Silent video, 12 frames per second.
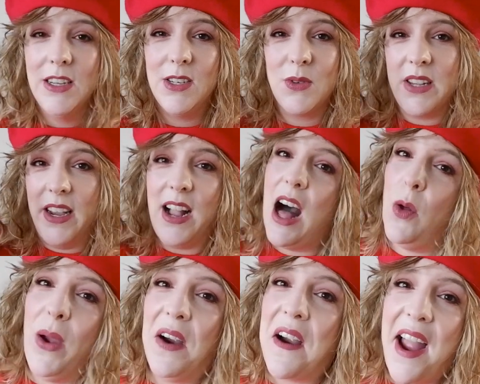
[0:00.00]
So I was like,
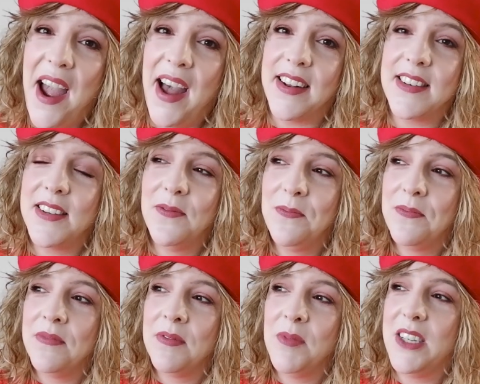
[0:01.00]
I'll wear a hat,
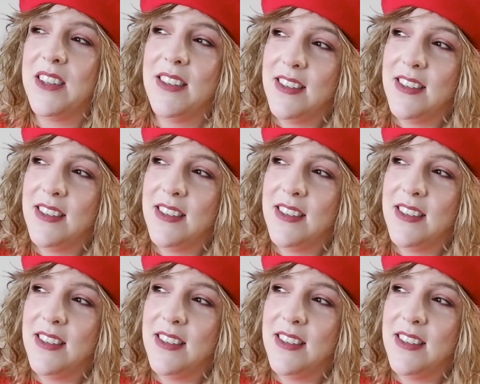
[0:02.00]
because